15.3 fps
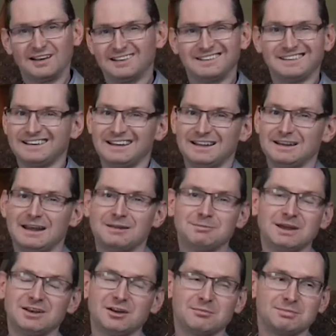and may
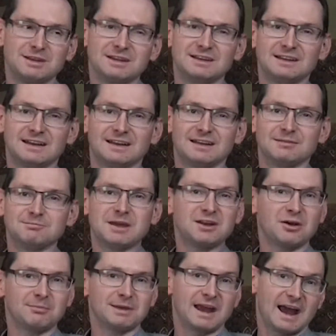not
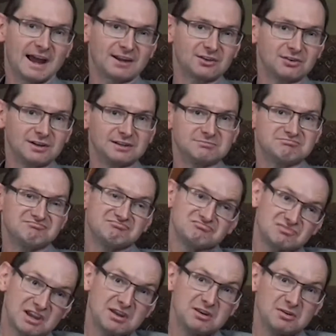be accurate
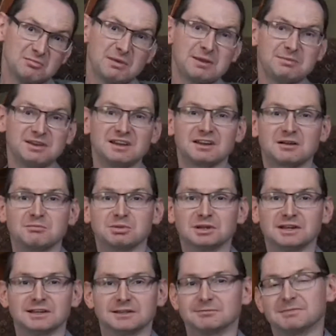or may be incomplete.